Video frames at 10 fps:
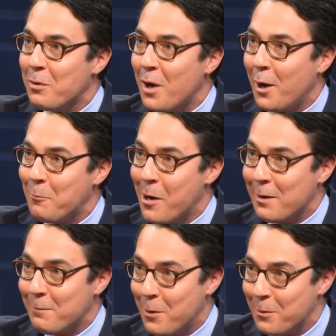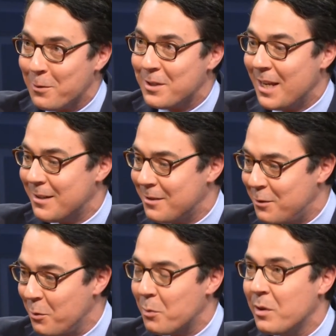with non-white voters, and to
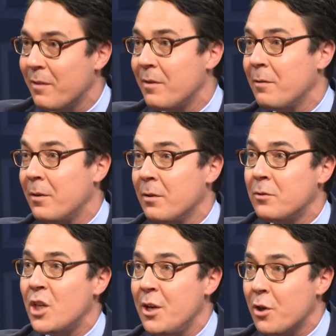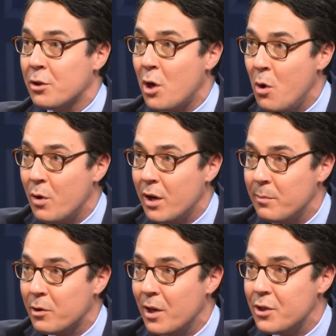do it we have to change our tone on
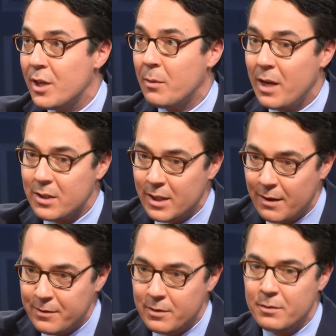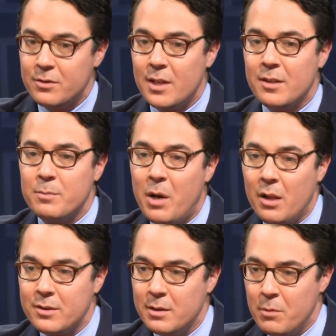immigration and we actually have to set this
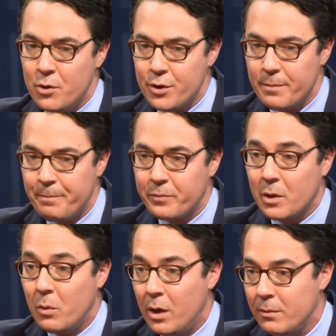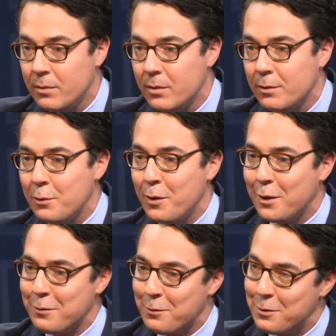policy in motion. Well,
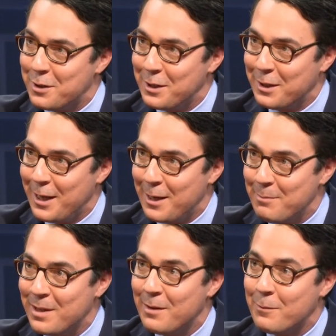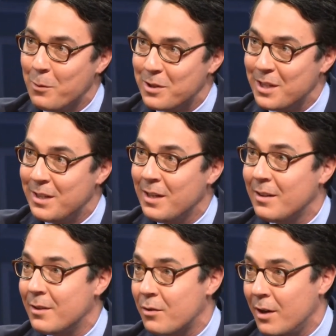2013 came, 14,
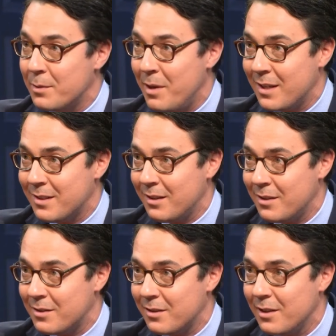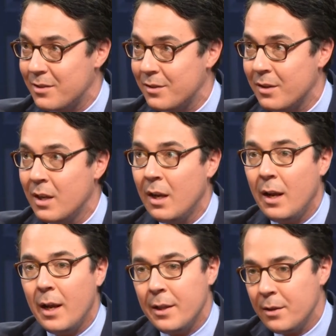they tried to pass that legislation,
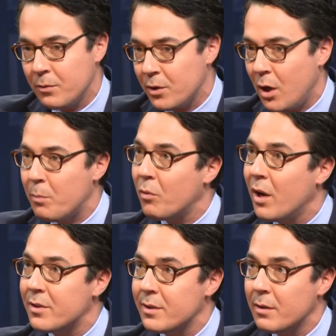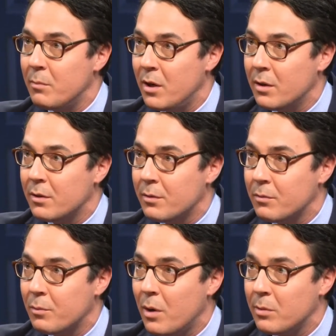and there was an uprising among the
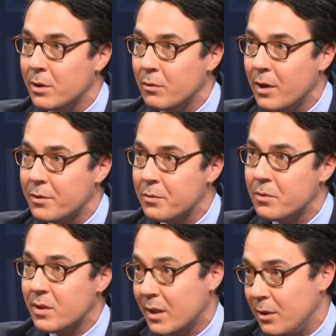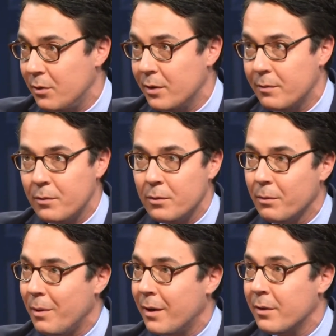Republican grassroots that killed it
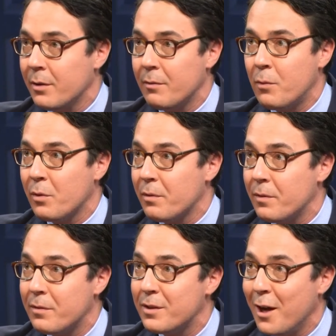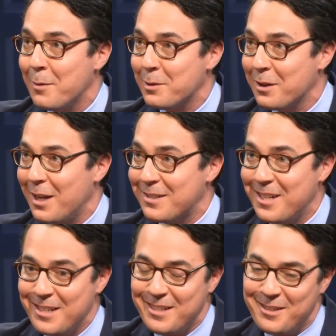for, I don't know, the fourth or fifth time in the last
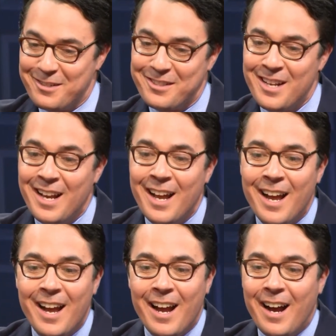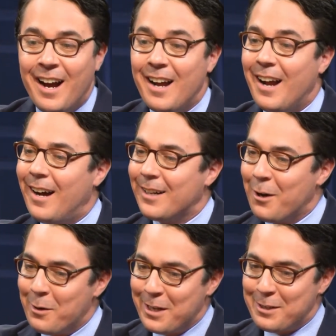10 years.
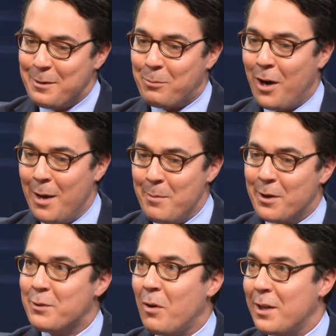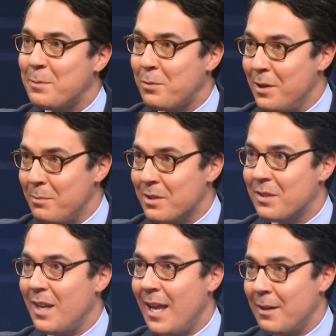Going into the primaries, Reince Priebus,
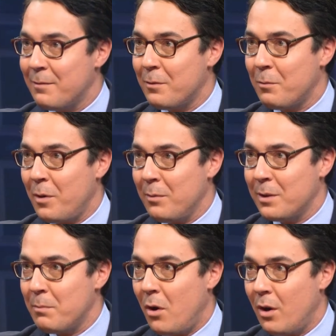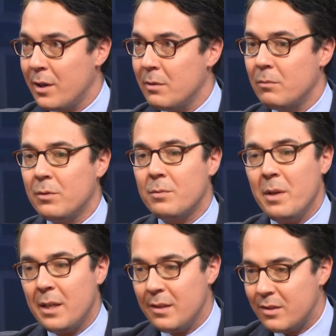the head of the Republican Party, was
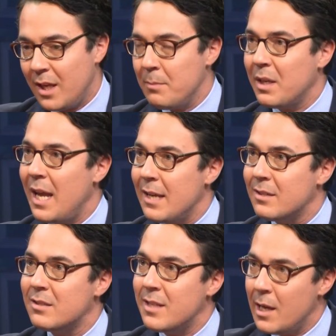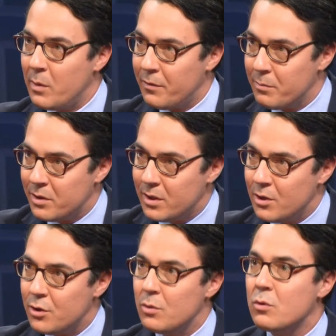making the same case. Stay away from this
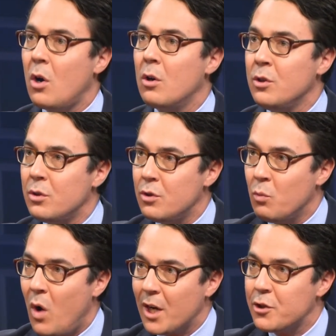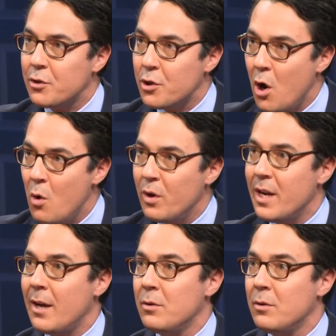issue. Watch your tone and how